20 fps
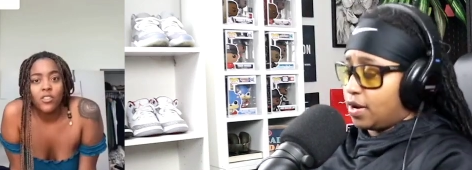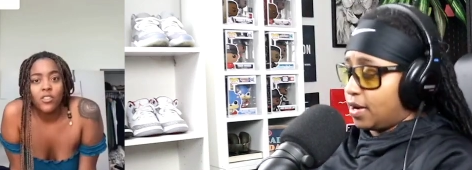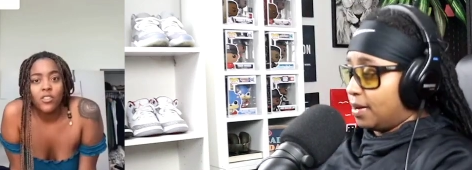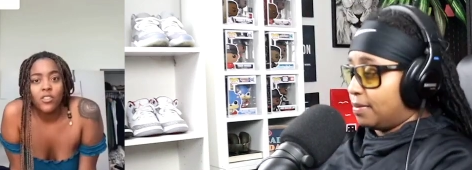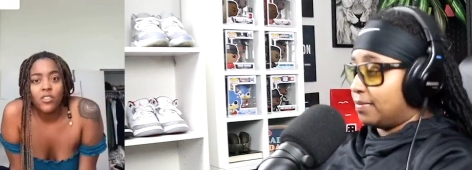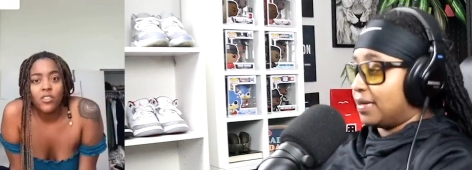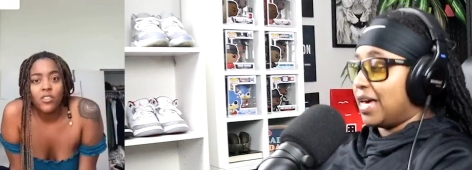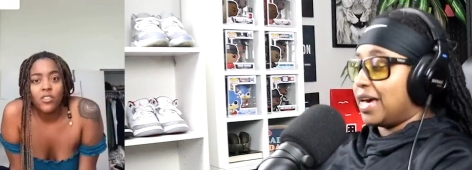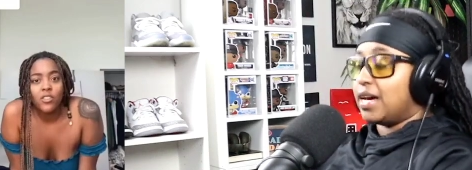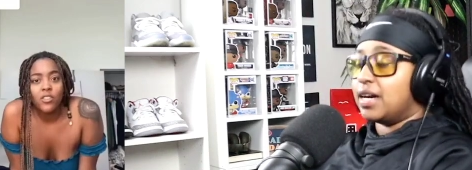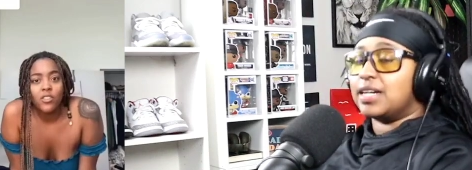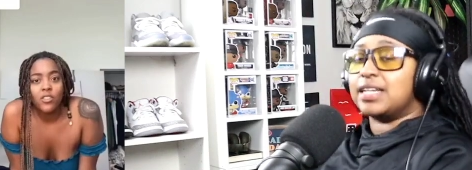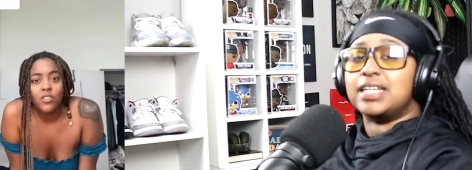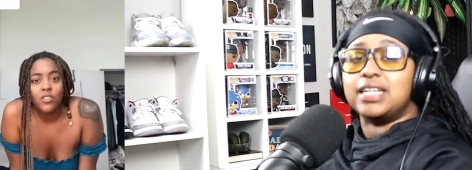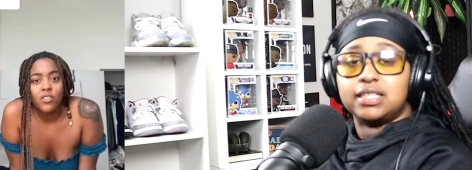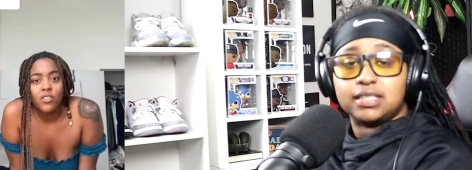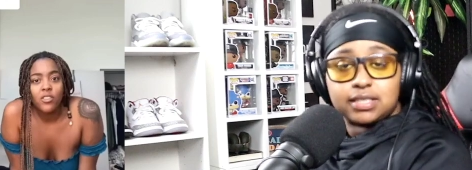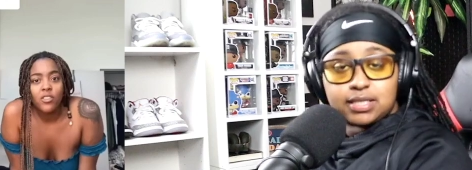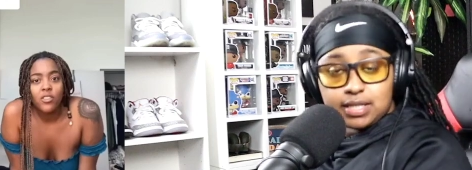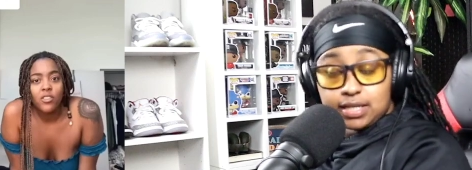Speaker 1: I'm not
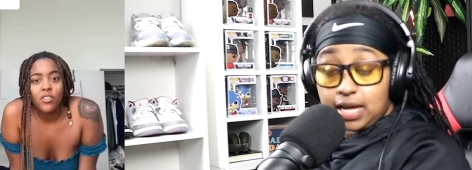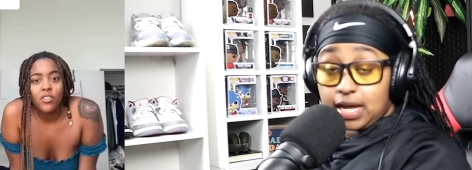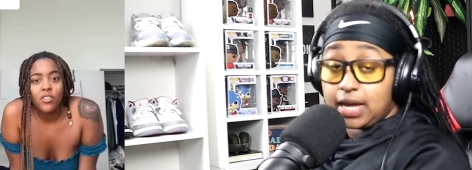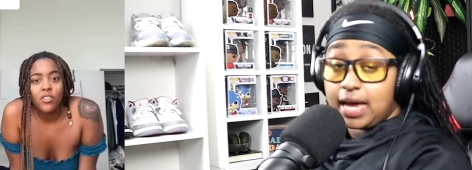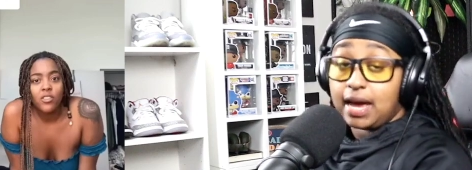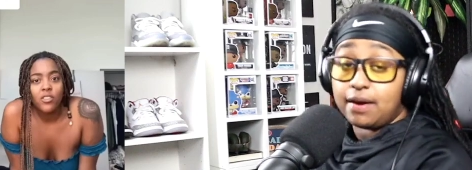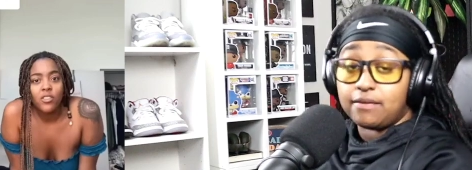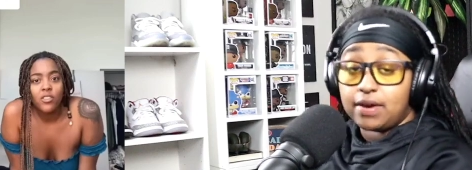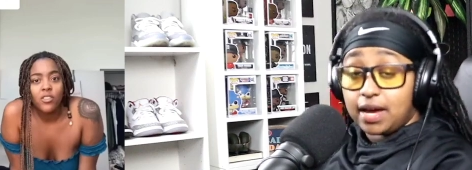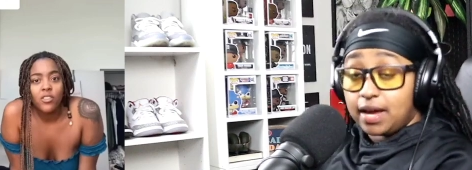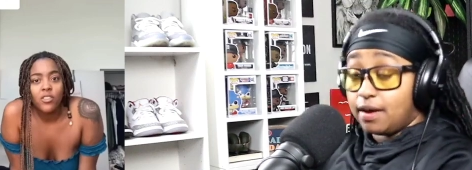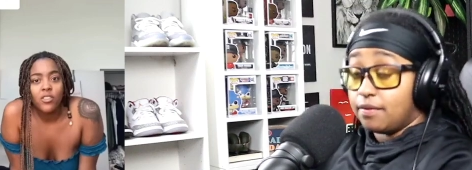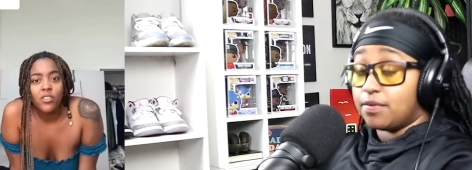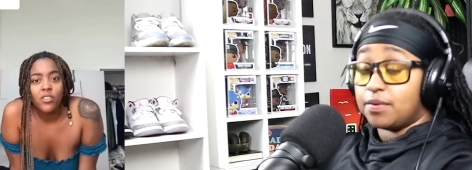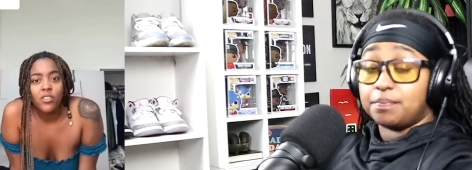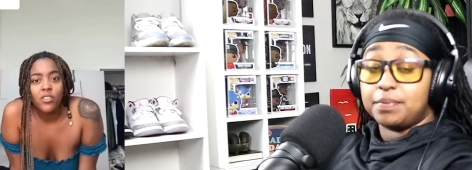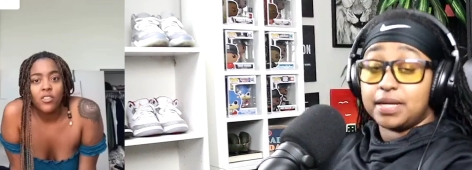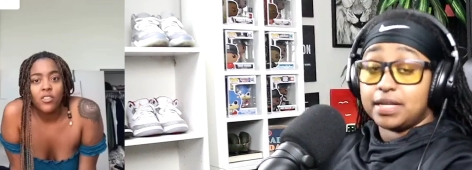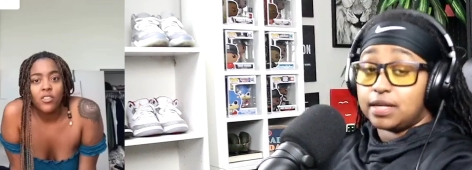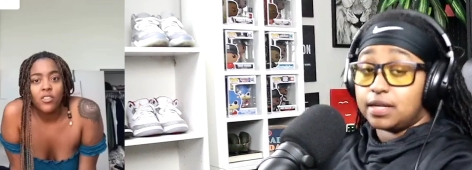against it. Have I ever
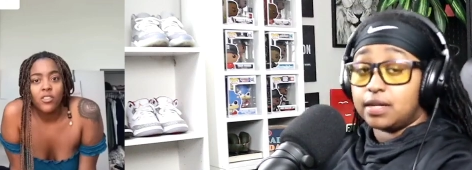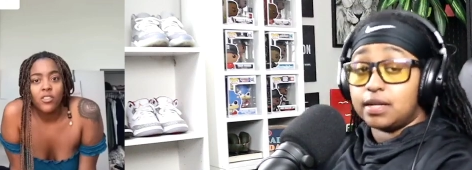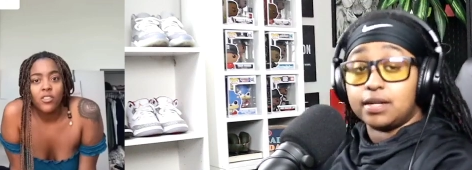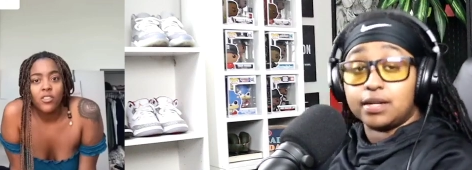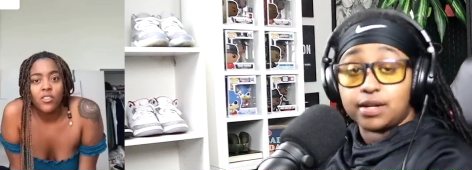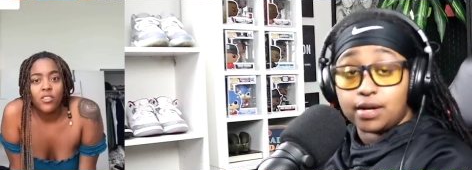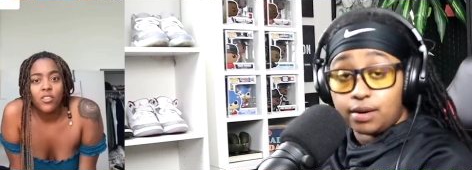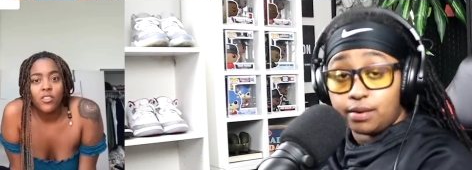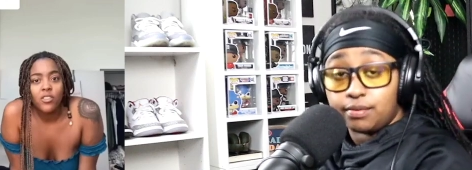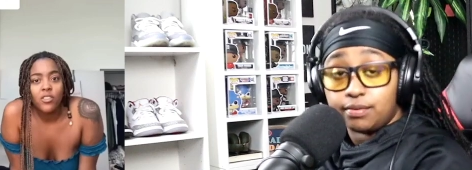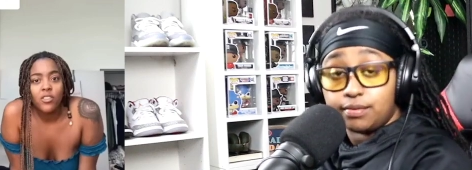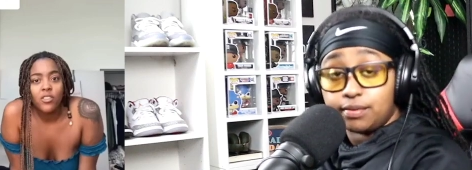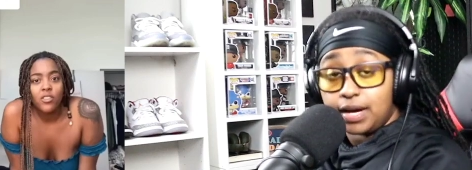been in it? No.